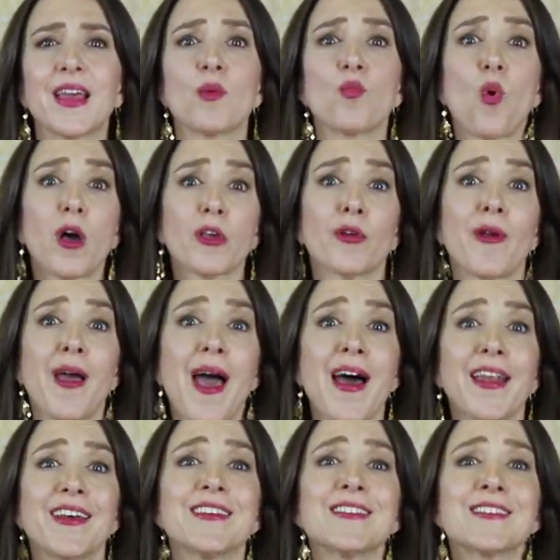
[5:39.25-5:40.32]
And while you're
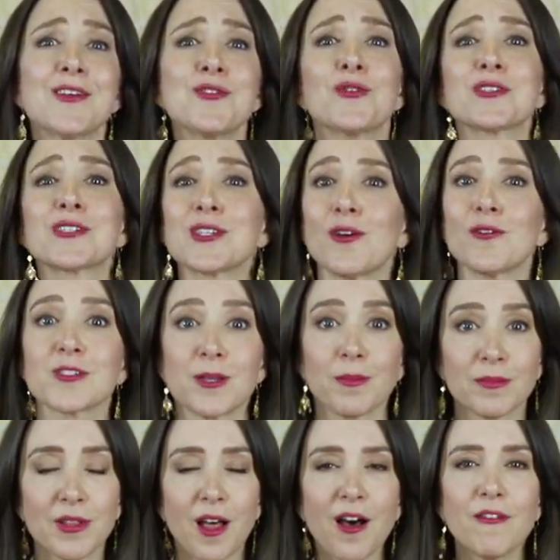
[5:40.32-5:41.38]
at it, send yourself
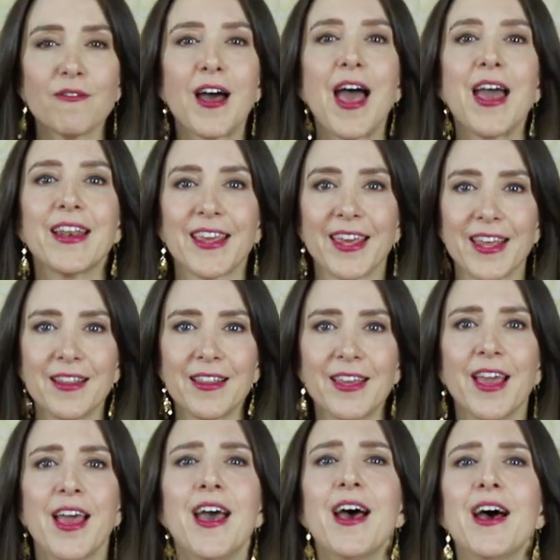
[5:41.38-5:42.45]
some love and
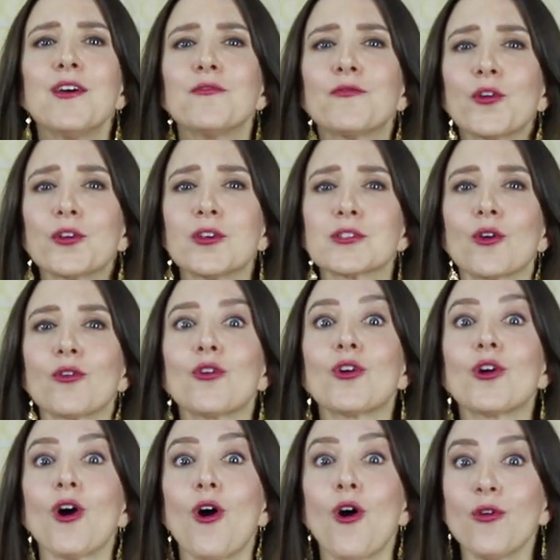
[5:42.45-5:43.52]
healing and focus on
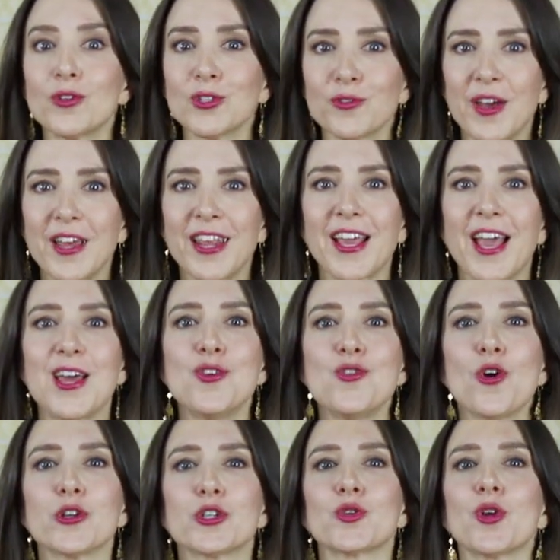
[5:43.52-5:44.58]
cultivating and
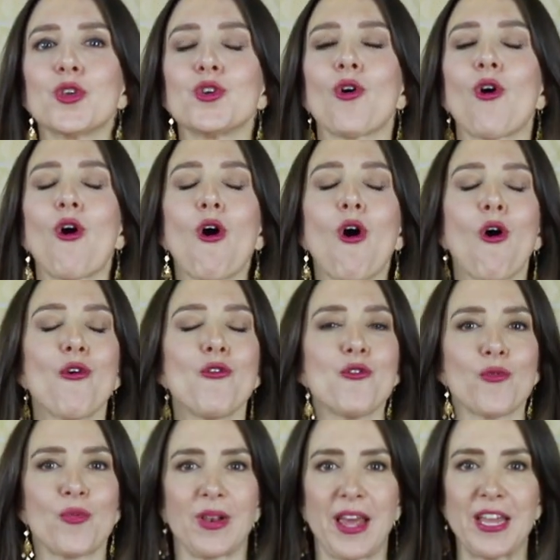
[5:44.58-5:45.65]
nurturing your
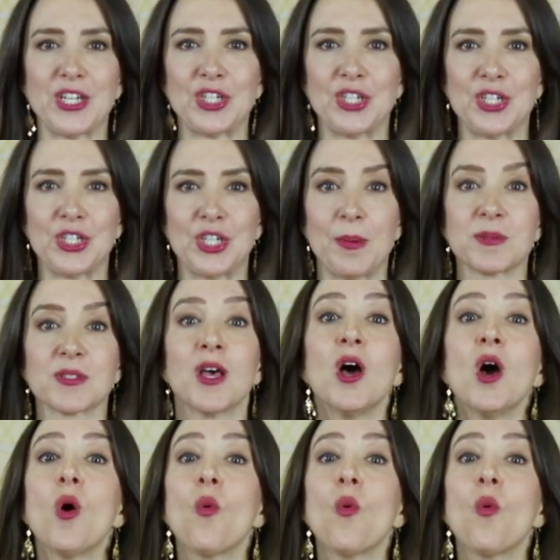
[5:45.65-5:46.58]
own relationships.